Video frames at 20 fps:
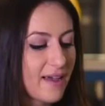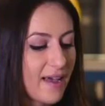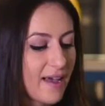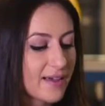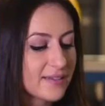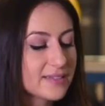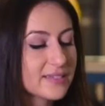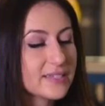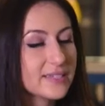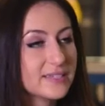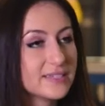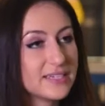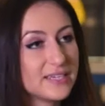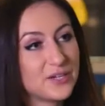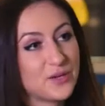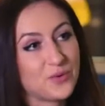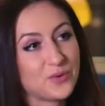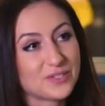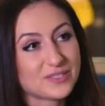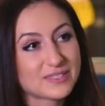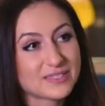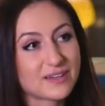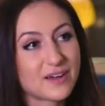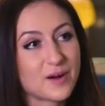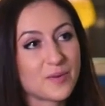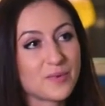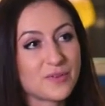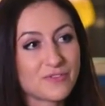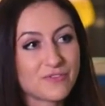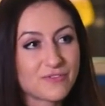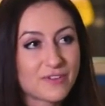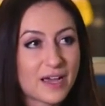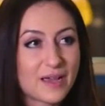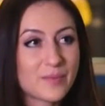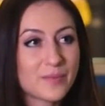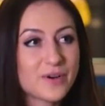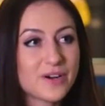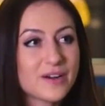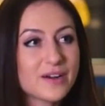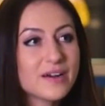has continuous carbon
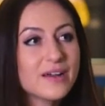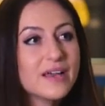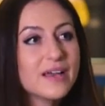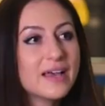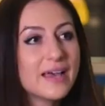fiber